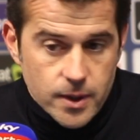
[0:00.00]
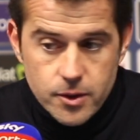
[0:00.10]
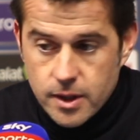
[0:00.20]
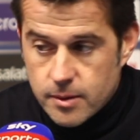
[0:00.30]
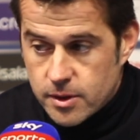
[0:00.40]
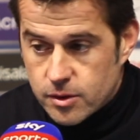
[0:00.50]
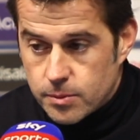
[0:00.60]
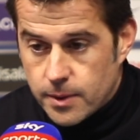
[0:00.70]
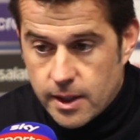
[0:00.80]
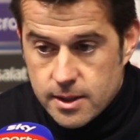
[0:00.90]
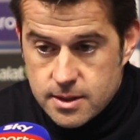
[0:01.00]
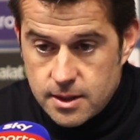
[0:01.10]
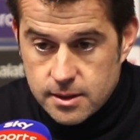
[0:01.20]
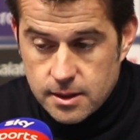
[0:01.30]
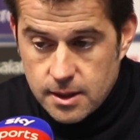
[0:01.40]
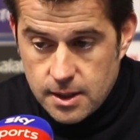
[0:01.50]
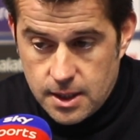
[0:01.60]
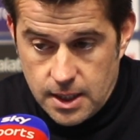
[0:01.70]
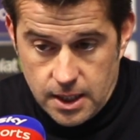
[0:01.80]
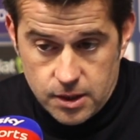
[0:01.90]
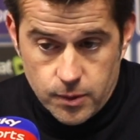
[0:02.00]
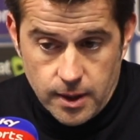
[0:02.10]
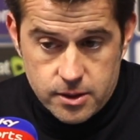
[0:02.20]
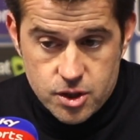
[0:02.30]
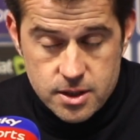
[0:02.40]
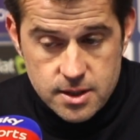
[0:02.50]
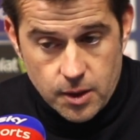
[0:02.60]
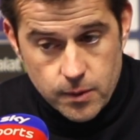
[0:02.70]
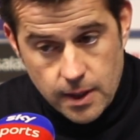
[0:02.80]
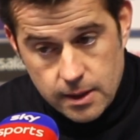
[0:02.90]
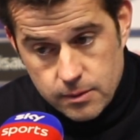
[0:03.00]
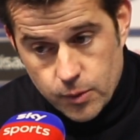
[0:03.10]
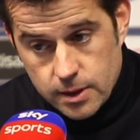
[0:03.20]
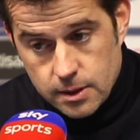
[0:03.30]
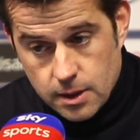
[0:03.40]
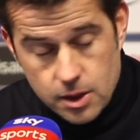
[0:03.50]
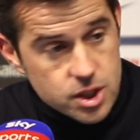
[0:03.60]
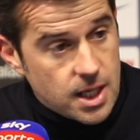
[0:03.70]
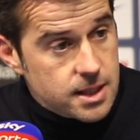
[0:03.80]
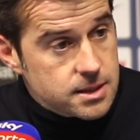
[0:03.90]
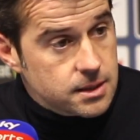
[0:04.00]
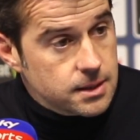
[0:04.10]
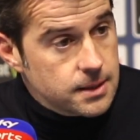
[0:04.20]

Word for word: When you came here to play against City, and we had chance like we had with uh, Richarlison,